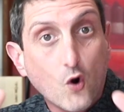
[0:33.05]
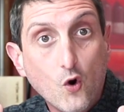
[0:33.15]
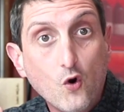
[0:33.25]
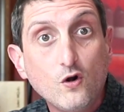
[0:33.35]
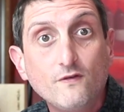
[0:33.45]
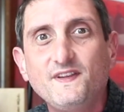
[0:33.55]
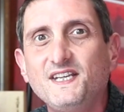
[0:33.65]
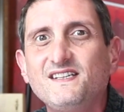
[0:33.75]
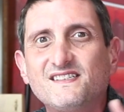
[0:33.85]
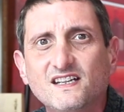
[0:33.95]
all of the
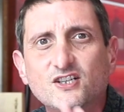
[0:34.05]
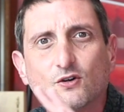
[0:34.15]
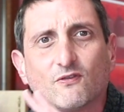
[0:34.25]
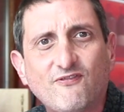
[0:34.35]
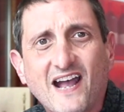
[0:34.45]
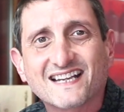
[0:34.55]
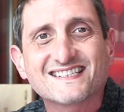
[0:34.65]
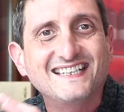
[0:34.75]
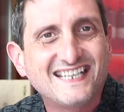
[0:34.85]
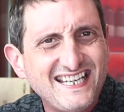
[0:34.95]
essential
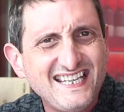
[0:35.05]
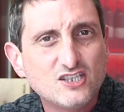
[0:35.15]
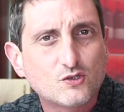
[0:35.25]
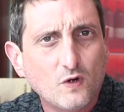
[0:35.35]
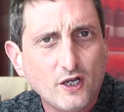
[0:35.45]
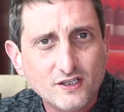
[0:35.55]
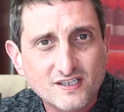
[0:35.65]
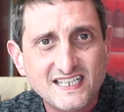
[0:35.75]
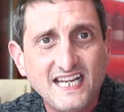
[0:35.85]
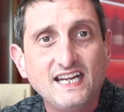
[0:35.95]
facts and keys to
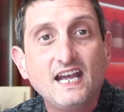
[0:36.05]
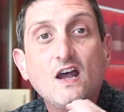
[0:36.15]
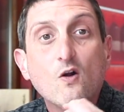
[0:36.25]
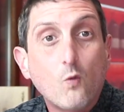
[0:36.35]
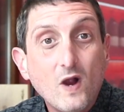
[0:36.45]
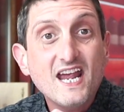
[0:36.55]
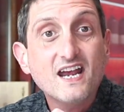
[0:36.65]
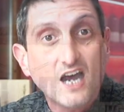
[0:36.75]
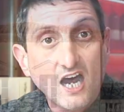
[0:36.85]
understand where